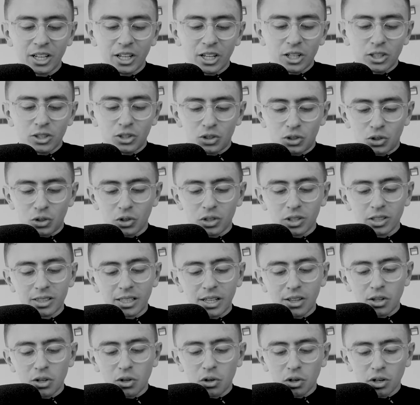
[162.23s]
Students
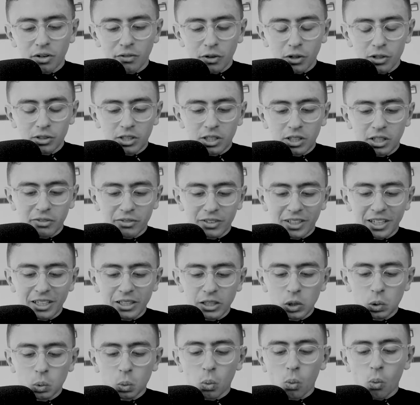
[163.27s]
at the University of
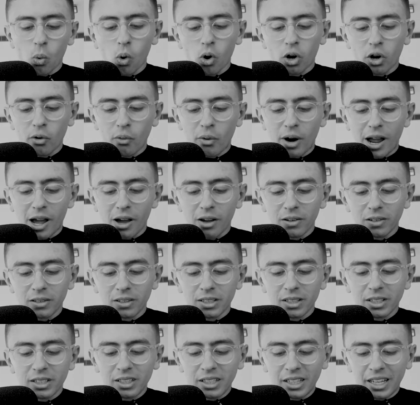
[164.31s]
Gillage will walk around
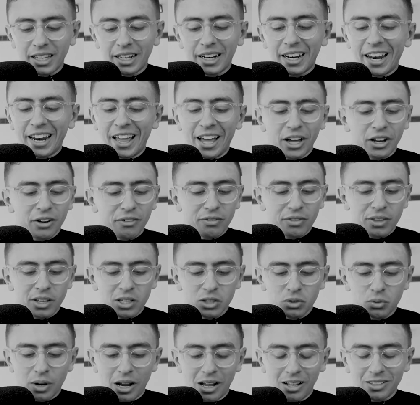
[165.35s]
in and out of
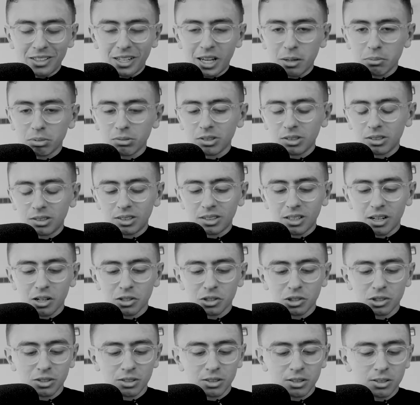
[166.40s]
these roundtable
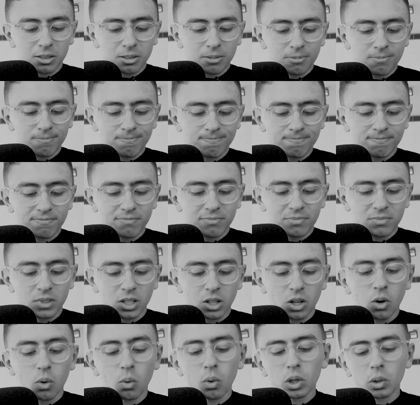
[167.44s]
discussions.
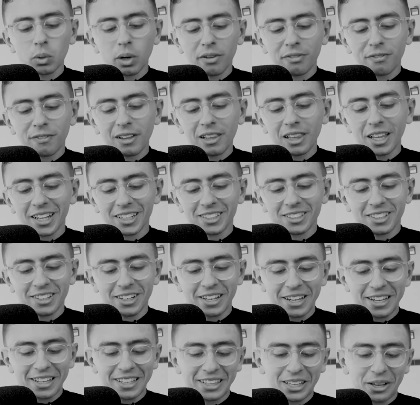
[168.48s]
What do I feel like
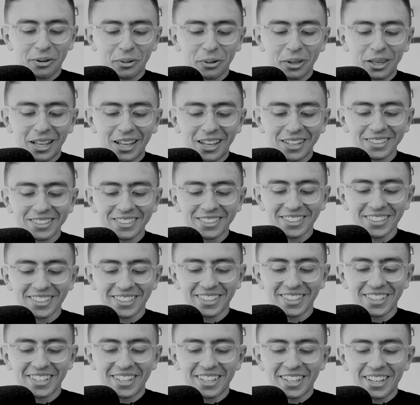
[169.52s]
today? They will ask.
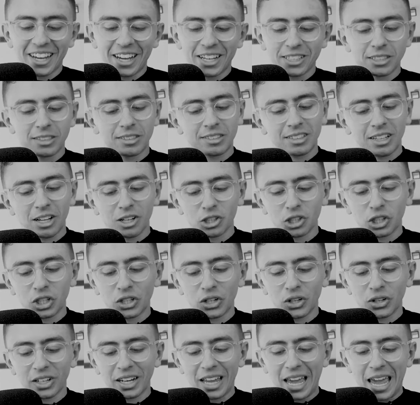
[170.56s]
A discussion
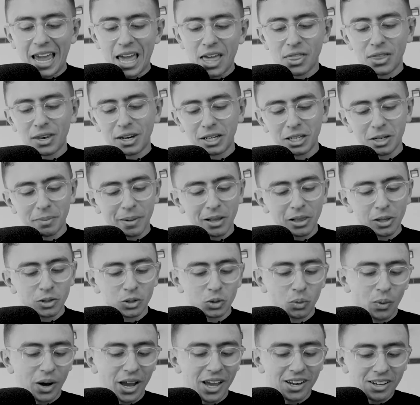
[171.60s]
on Anthony de Mello's
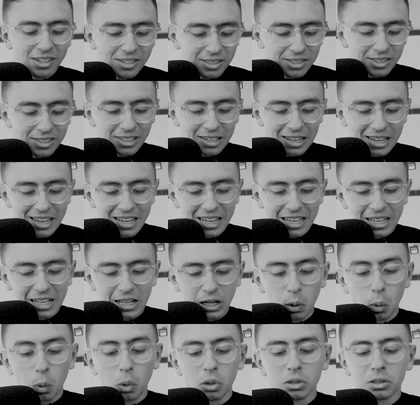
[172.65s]
awareness,
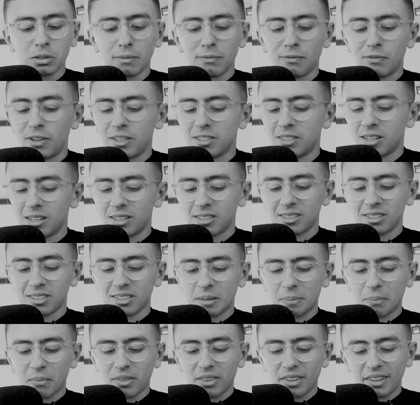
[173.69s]
quantum physics,
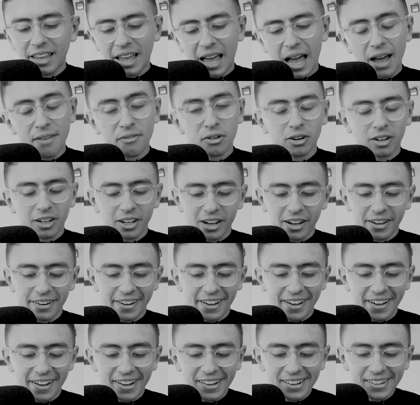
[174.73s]
avant-garde
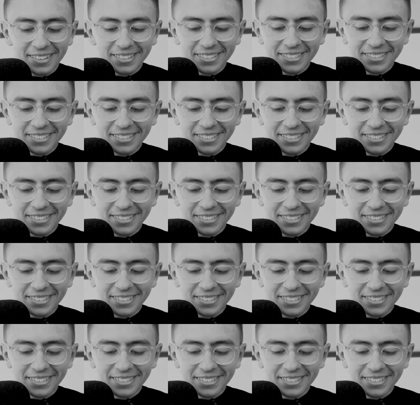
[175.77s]
art.